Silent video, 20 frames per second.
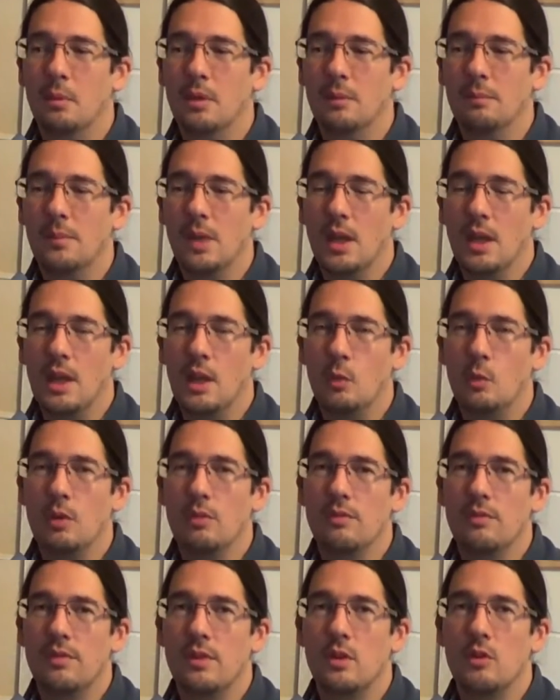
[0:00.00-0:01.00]
but it
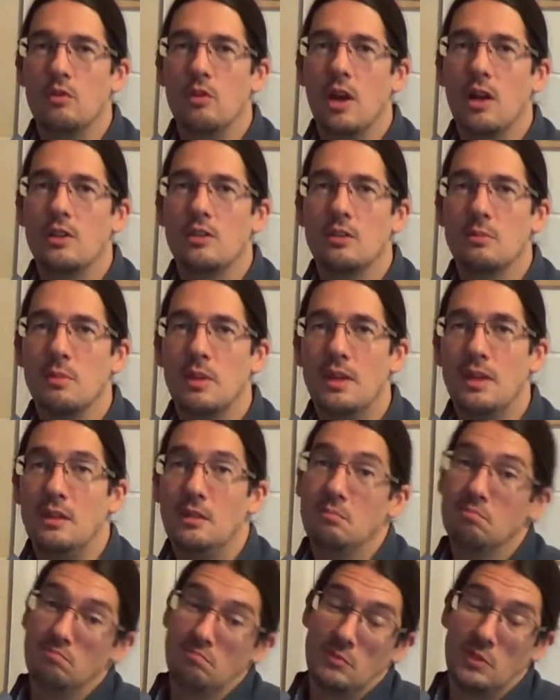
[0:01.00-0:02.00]
wouldn't feel right to me,
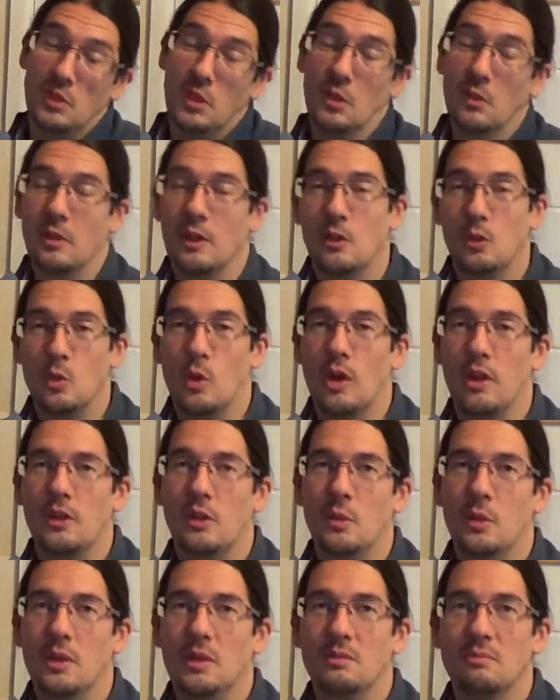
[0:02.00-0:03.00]
so that's why I
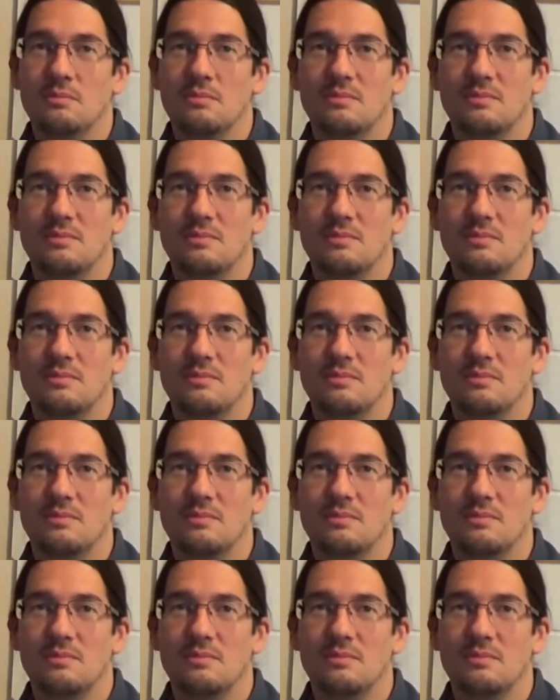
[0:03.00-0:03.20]
do it.